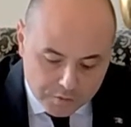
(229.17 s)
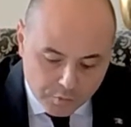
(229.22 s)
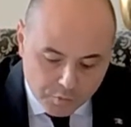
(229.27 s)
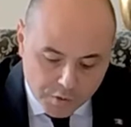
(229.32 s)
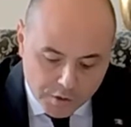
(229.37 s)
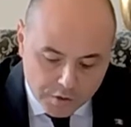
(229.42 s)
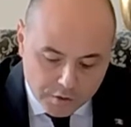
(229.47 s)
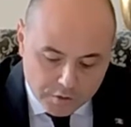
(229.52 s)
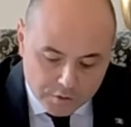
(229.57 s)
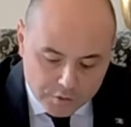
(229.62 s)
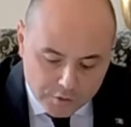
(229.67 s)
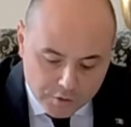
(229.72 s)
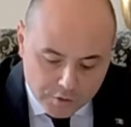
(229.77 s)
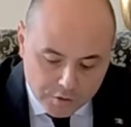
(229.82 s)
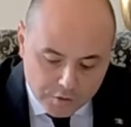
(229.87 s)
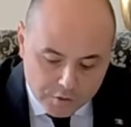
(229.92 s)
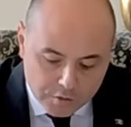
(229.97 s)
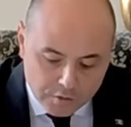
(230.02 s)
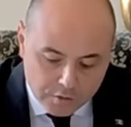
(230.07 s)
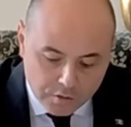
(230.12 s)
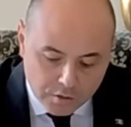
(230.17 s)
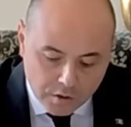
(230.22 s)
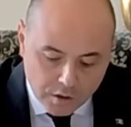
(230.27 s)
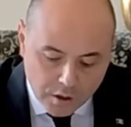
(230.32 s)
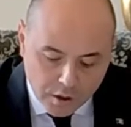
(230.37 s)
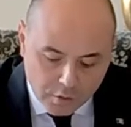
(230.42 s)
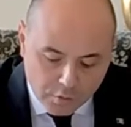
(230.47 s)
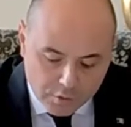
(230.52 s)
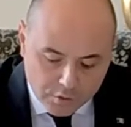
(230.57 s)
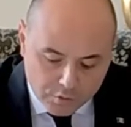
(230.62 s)
we continue
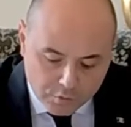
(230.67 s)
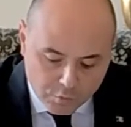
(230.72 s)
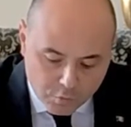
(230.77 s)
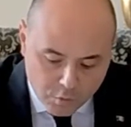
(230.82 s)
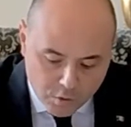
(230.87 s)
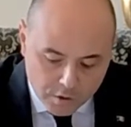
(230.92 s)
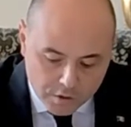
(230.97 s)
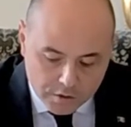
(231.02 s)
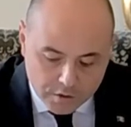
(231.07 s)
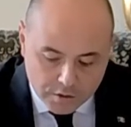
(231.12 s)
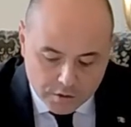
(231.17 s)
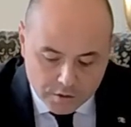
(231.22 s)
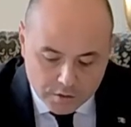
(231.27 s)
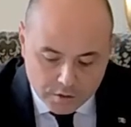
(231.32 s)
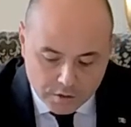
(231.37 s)
our work